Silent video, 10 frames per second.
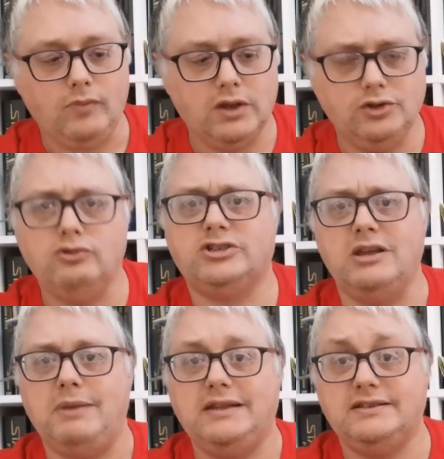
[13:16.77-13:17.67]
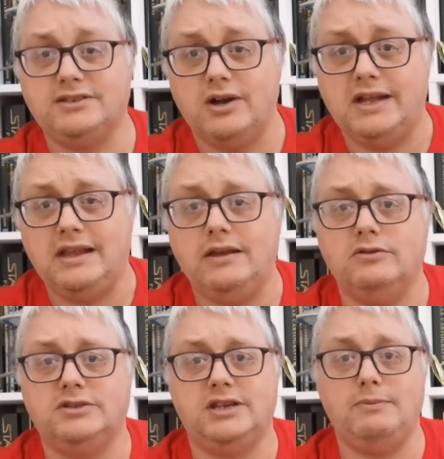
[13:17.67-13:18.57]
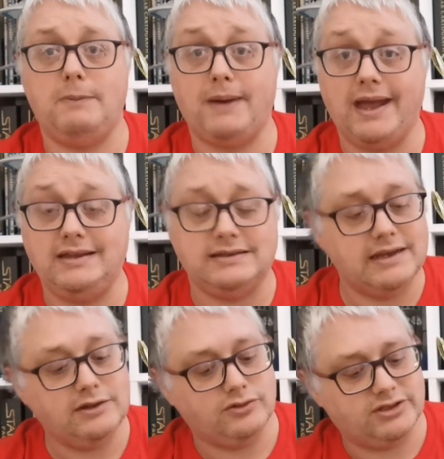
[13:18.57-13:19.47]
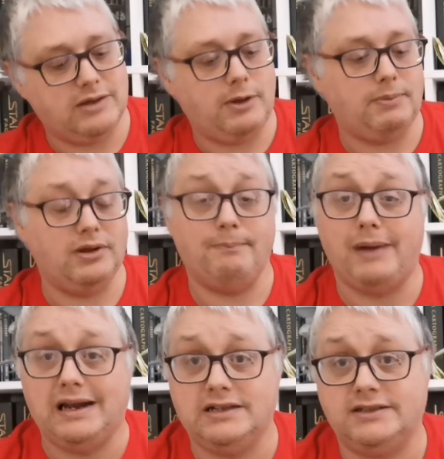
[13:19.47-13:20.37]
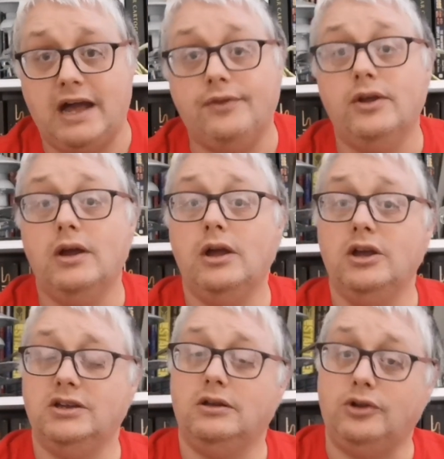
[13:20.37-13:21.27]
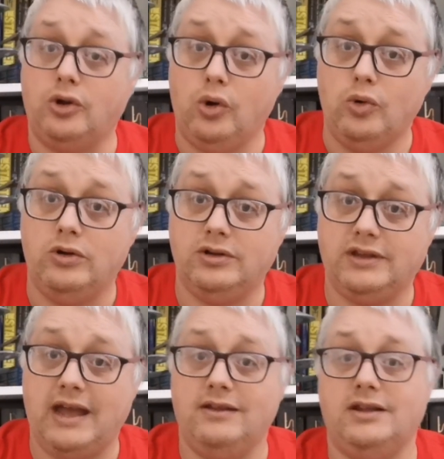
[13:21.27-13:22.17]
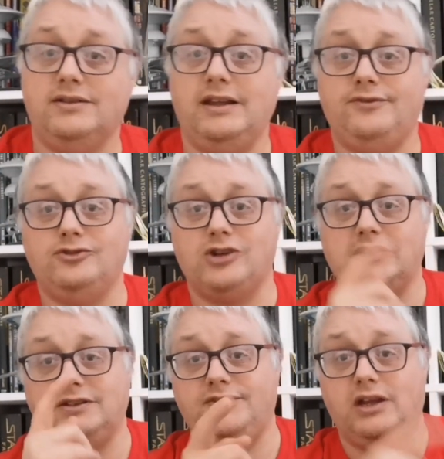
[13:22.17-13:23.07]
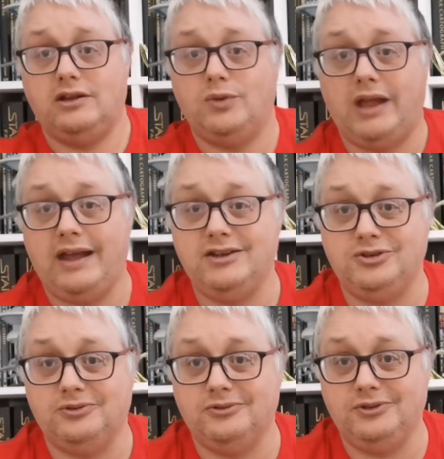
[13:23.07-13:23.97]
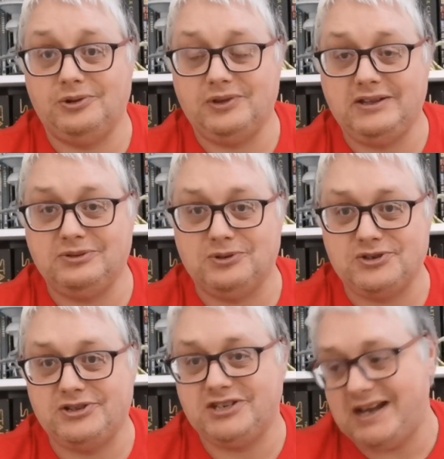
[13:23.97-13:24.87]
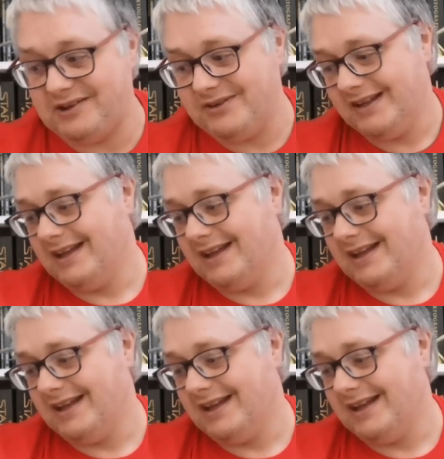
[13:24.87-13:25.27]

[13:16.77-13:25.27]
you'll see me design it, you'll see me paint it, you'll see me put the ballast down, the caulk down underneath the tracks. If you don't know what that is, you'll need to watch the channel.